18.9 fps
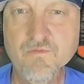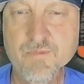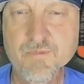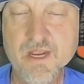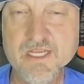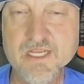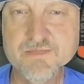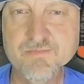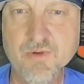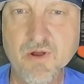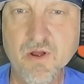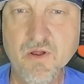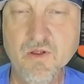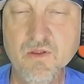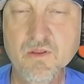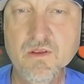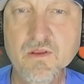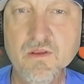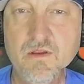of
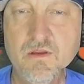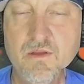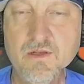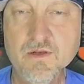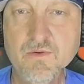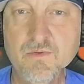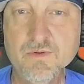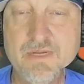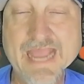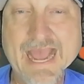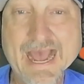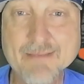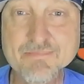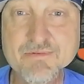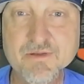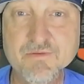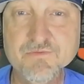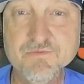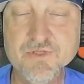baseball, you know,
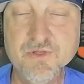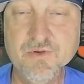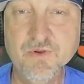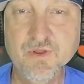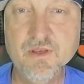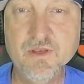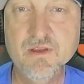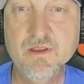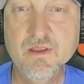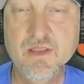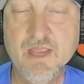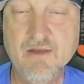captive to it.